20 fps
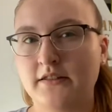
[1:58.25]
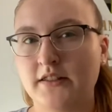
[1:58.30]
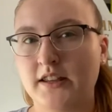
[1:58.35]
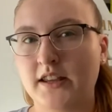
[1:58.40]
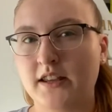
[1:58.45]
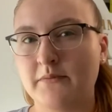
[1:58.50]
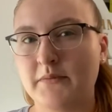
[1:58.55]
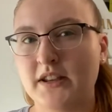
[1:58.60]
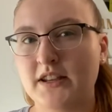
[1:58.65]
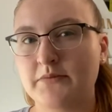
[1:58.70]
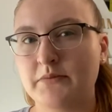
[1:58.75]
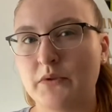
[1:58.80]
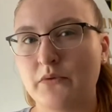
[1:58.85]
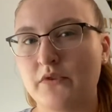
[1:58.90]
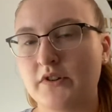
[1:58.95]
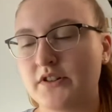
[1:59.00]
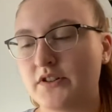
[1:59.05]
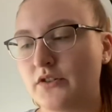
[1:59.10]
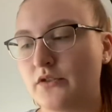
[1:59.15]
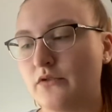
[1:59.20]
Like it makes me
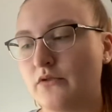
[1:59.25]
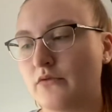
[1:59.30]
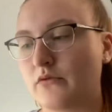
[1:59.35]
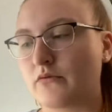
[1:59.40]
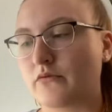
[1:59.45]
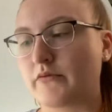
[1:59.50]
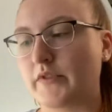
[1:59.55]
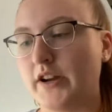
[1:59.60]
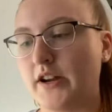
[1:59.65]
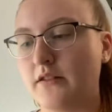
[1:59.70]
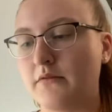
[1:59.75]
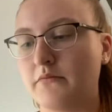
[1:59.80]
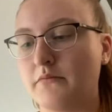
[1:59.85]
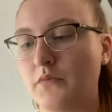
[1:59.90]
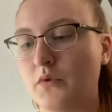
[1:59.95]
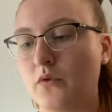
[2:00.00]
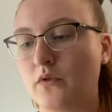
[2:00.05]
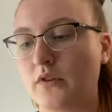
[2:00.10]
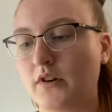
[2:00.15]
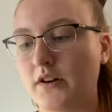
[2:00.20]
want to read
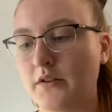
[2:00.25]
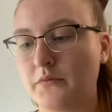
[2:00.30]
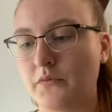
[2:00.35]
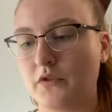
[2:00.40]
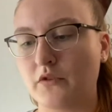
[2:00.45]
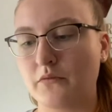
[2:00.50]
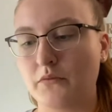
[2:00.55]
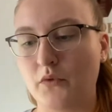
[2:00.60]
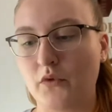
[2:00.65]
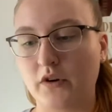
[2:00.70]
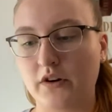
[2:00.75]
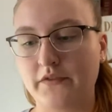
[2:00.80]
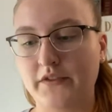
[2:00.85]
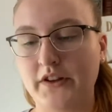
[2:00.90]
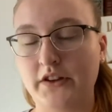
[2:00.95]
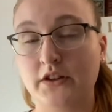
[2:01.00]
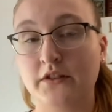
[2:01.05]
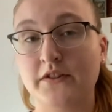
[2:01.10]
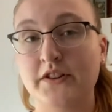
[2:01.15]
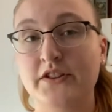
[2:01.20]
more and more and more of
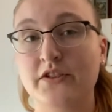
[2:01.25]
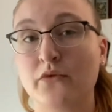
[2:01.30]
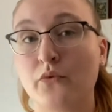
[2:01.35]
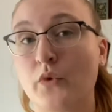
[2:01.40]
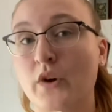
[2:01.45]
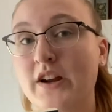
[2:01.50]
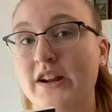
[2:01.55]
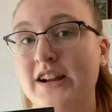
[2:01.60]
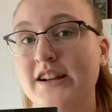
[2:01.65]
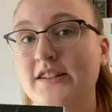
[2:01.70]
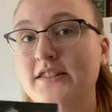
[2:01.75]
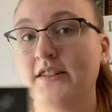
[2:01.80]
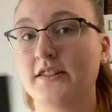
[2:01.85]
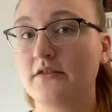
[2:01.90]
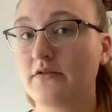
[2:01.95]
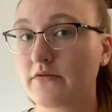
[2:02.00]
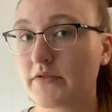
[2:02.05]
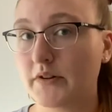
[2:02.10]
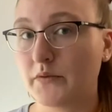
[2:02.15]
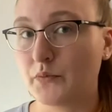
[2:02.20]
it. The reason why I
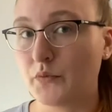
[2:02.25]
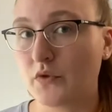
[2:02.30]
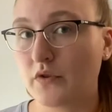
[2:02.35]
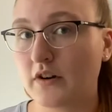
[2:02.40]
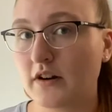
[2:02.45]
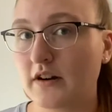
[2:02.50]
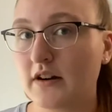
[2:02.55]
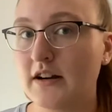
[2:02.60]
didn't read more